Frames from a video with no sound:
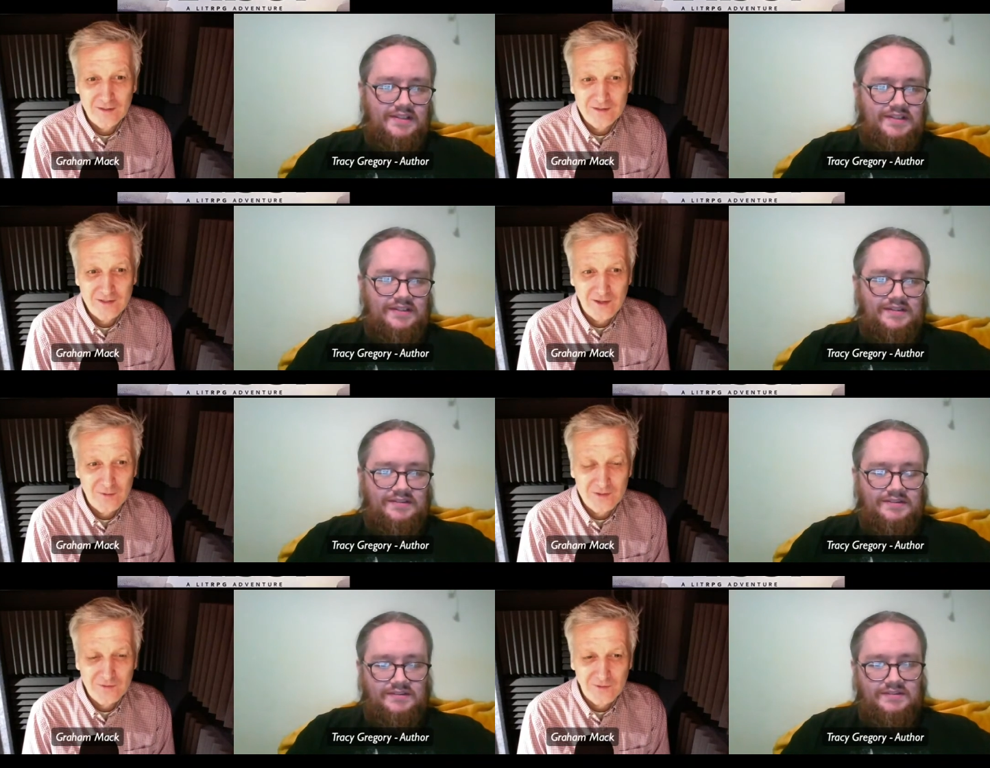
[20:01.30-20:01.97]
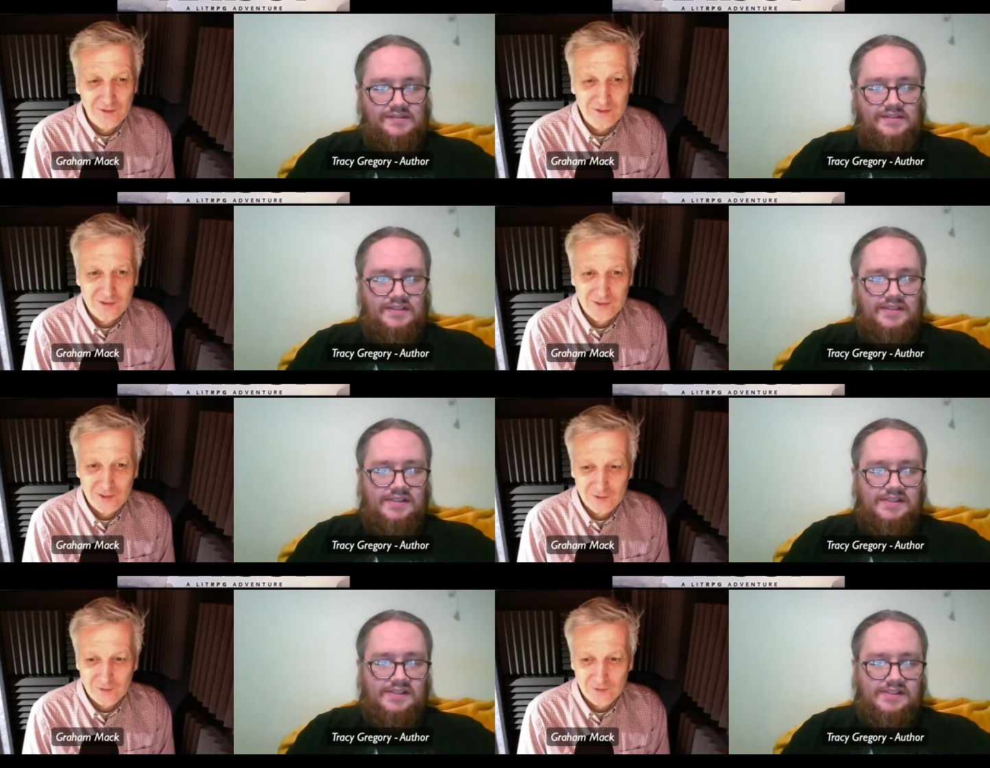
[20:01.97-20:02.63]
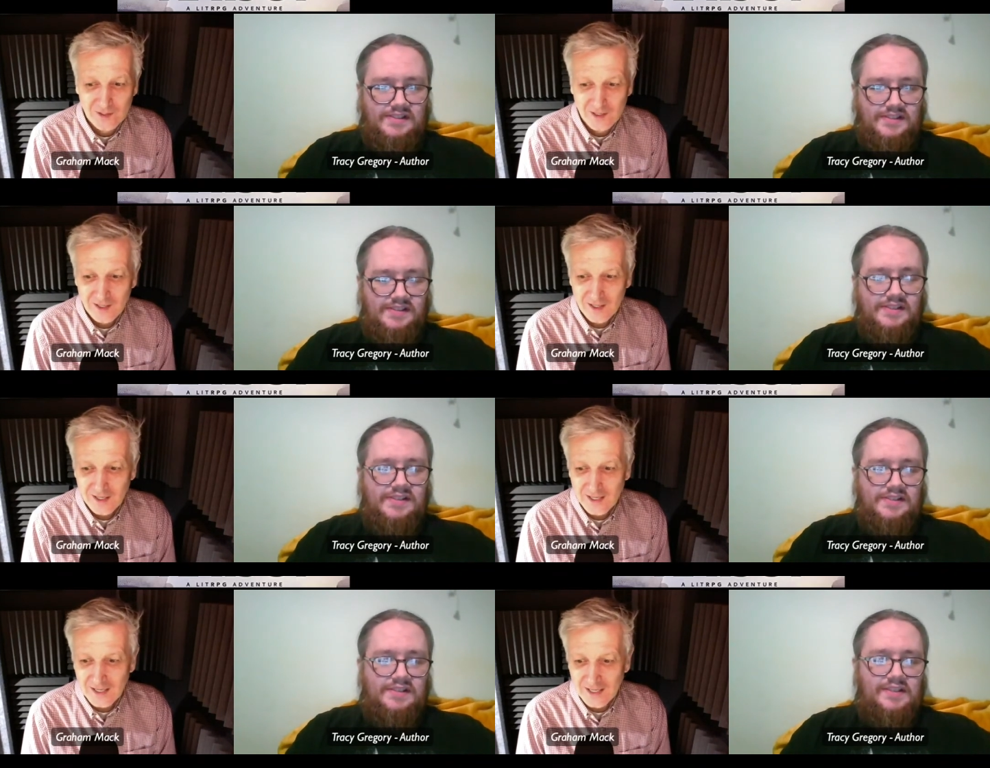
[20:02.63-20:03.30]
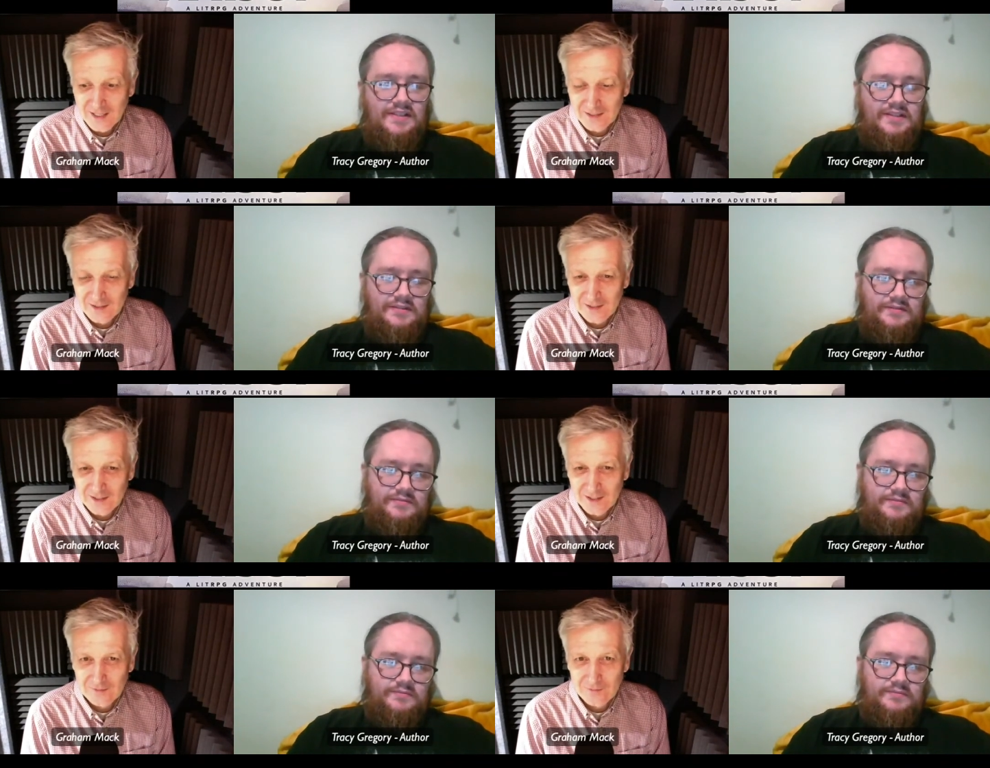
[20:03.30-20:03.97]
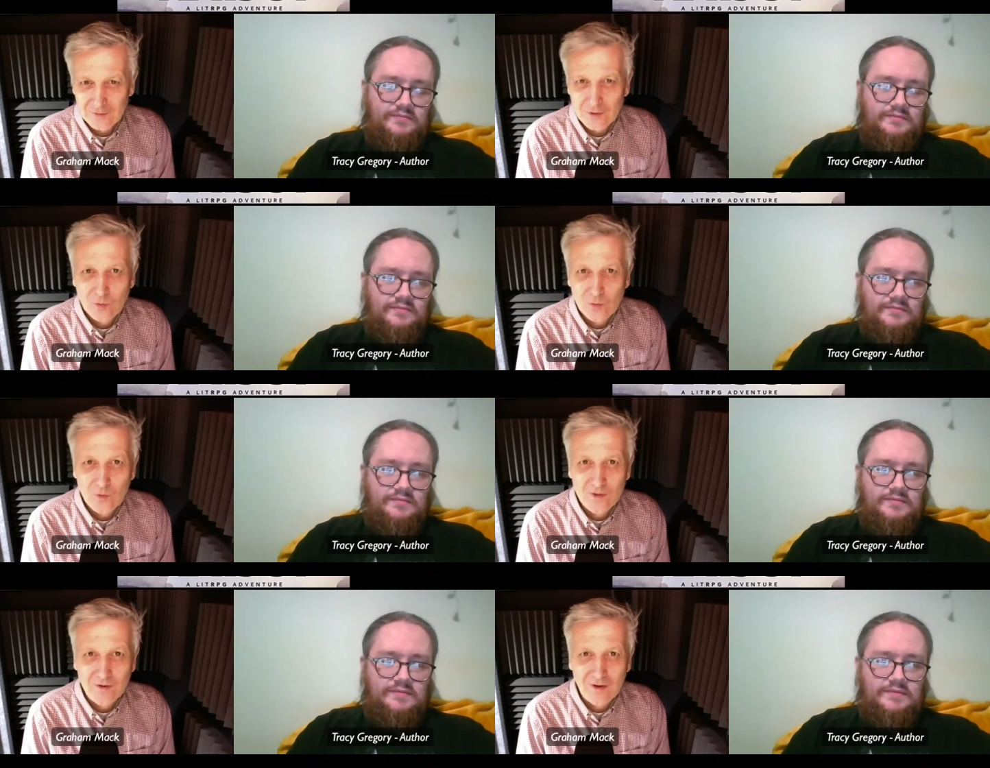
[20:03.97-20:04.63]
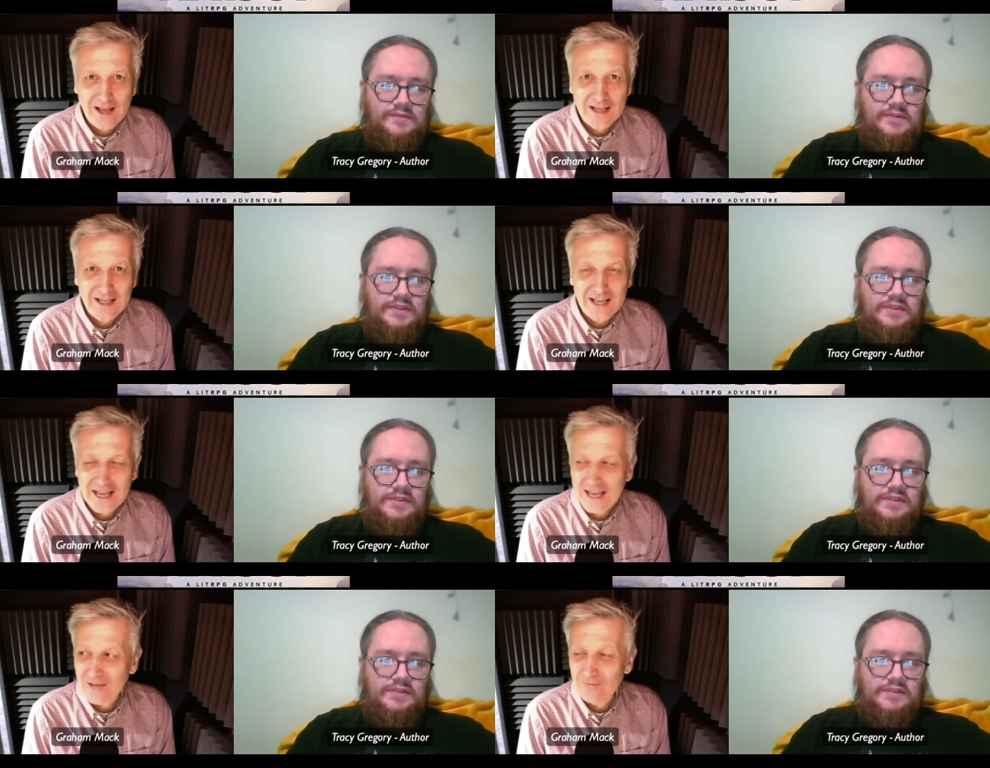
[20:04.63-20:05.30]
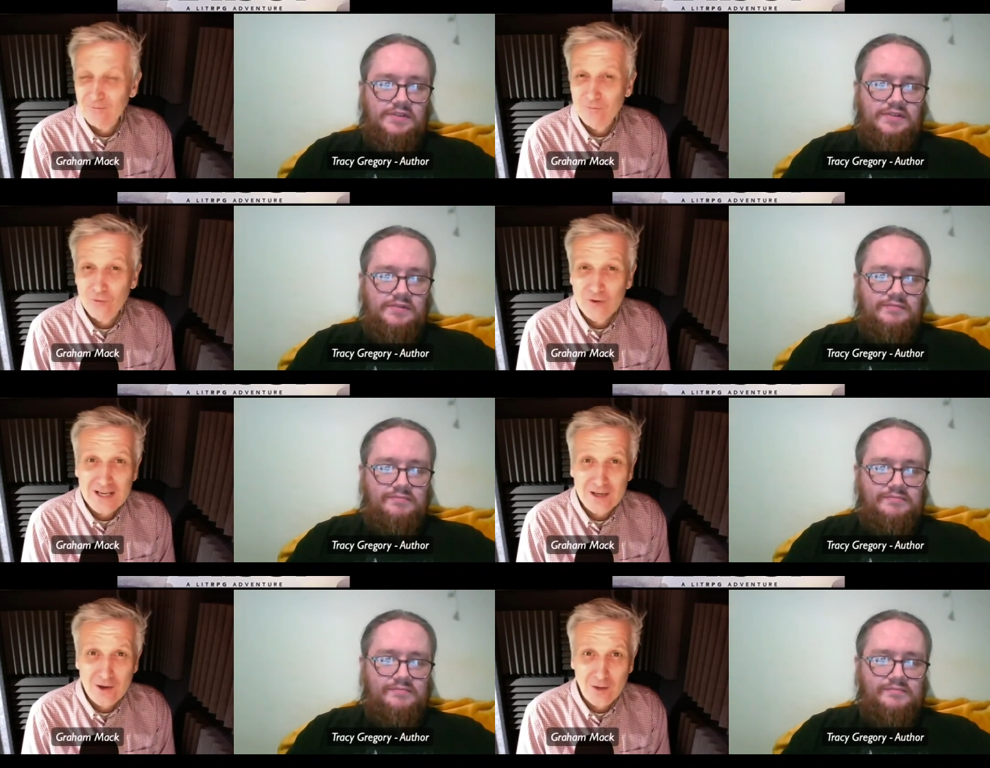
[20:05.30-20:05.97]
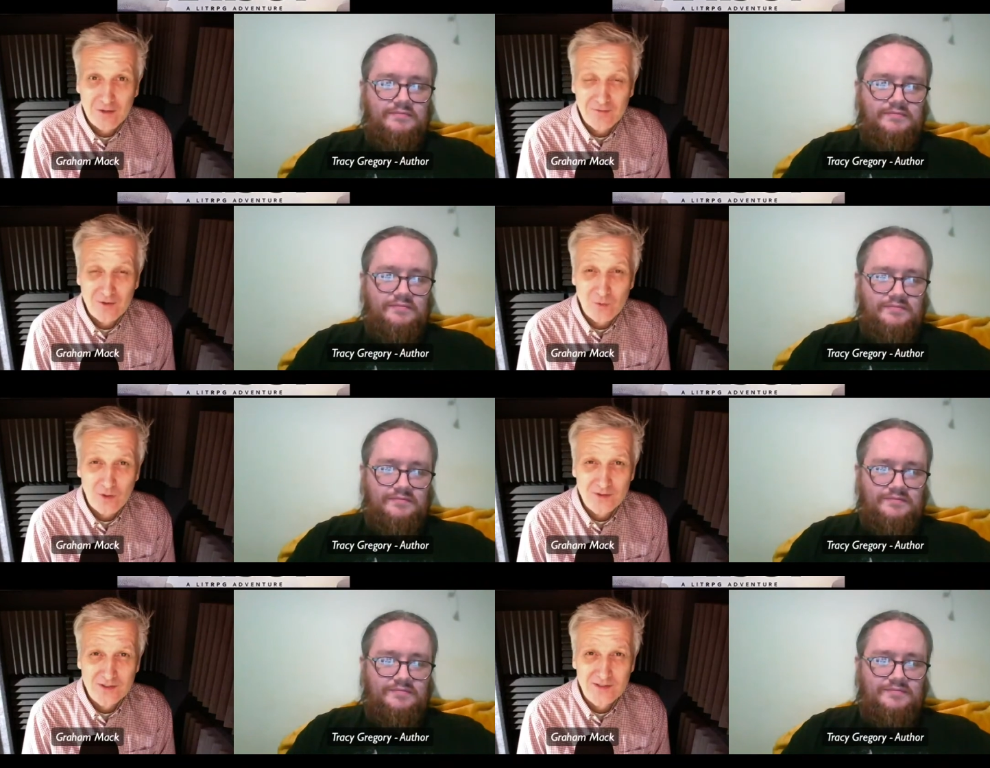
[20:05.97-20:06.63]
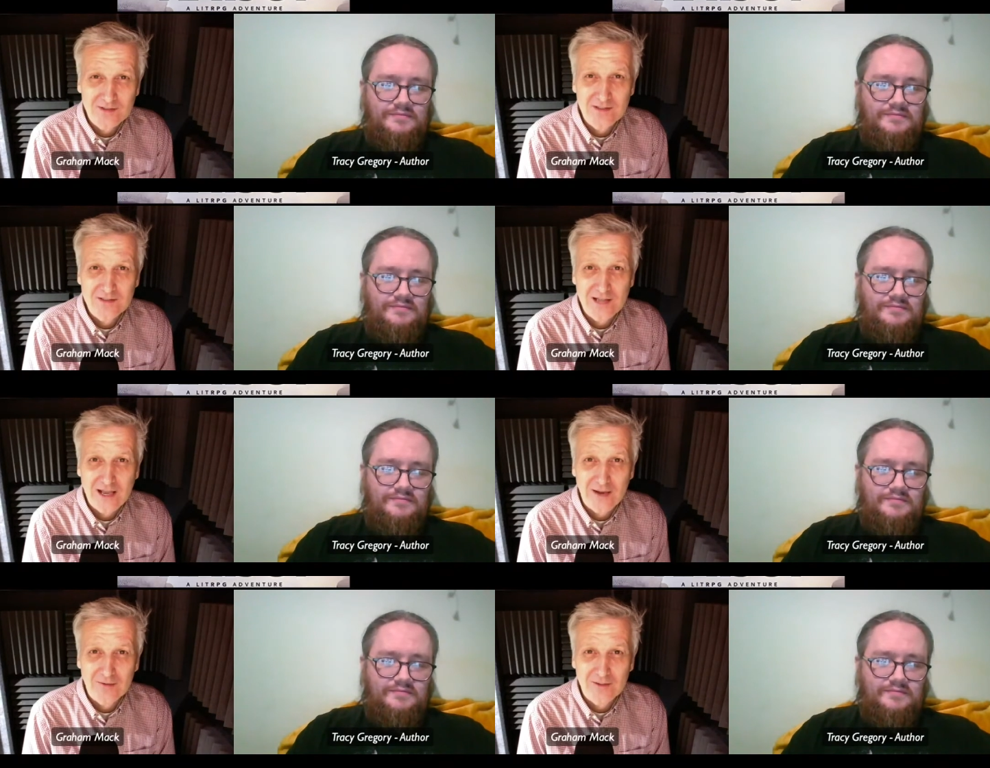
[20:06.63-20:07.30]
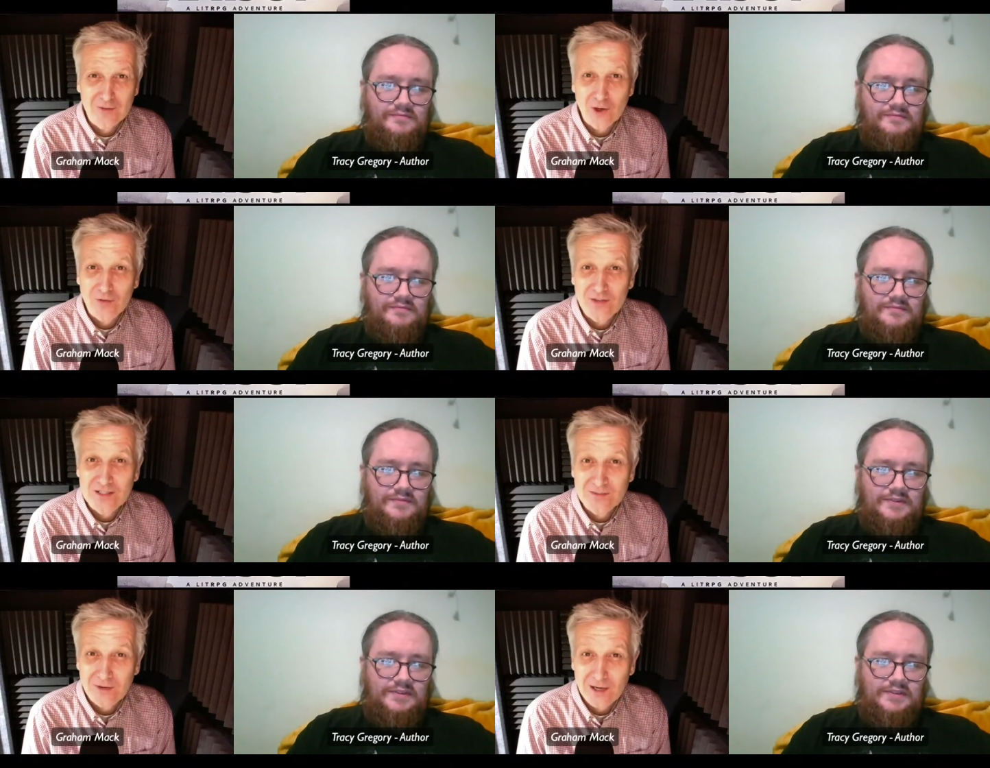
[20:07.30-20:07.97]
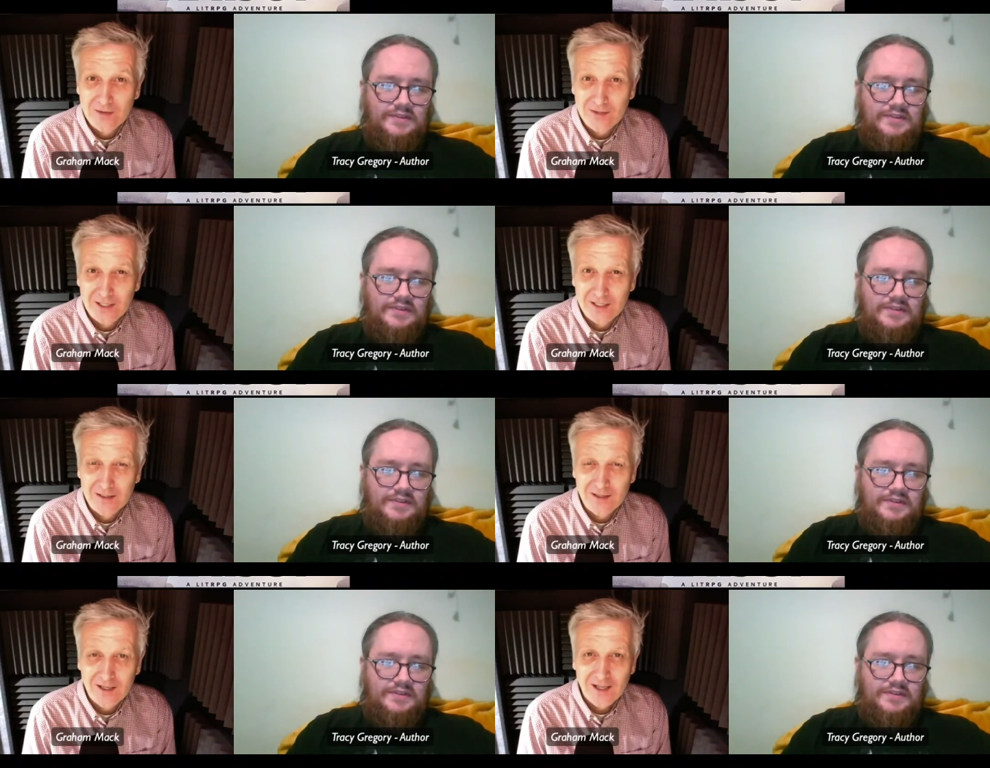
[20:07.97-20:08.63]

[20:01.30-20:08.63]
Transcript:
Speaker 1: they're so much fun to do. And if you would like a free copy, if you're watching this now and you've got this far in